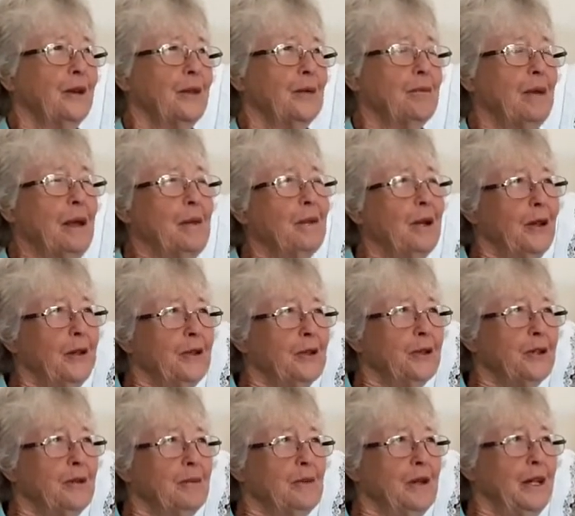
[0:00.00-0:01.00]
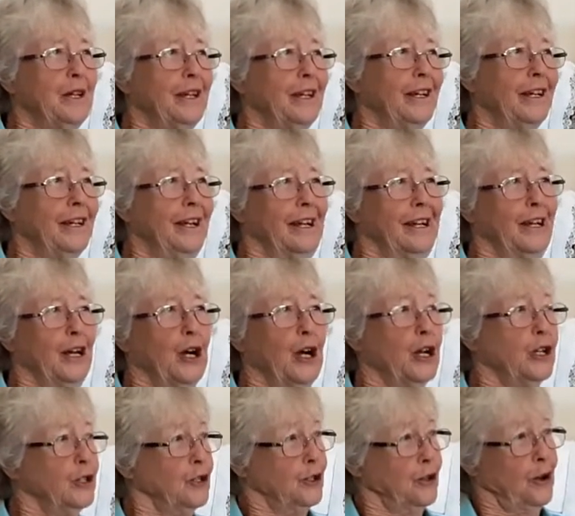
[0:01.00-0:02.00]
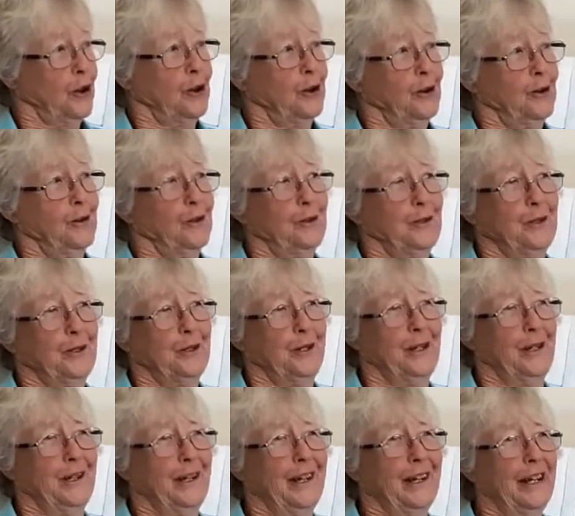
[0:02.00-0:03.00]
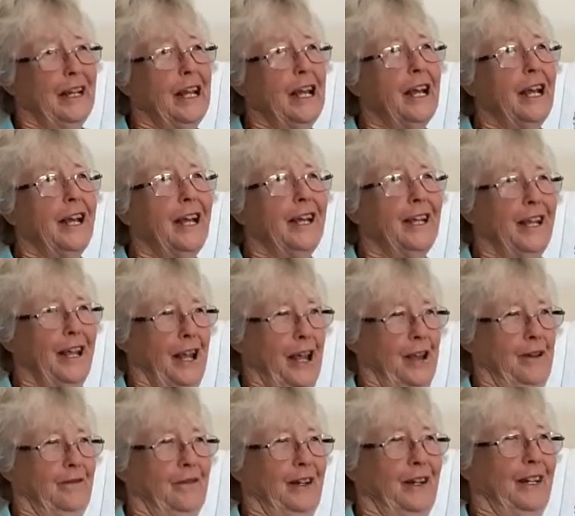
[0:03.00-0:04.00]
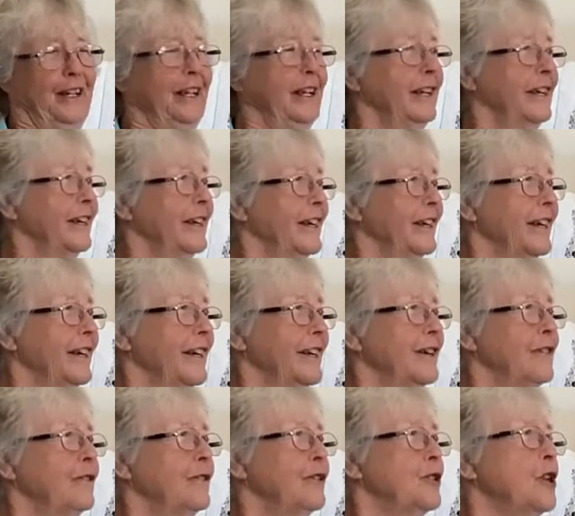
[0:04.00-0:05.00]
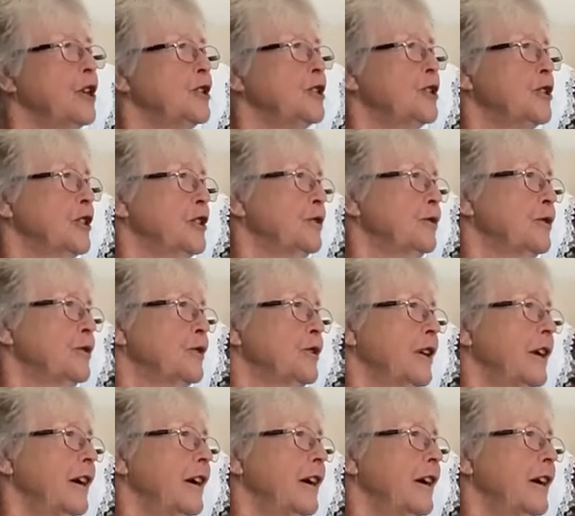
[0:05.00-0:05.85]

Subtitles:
people on the committee I chose carefully for their skills.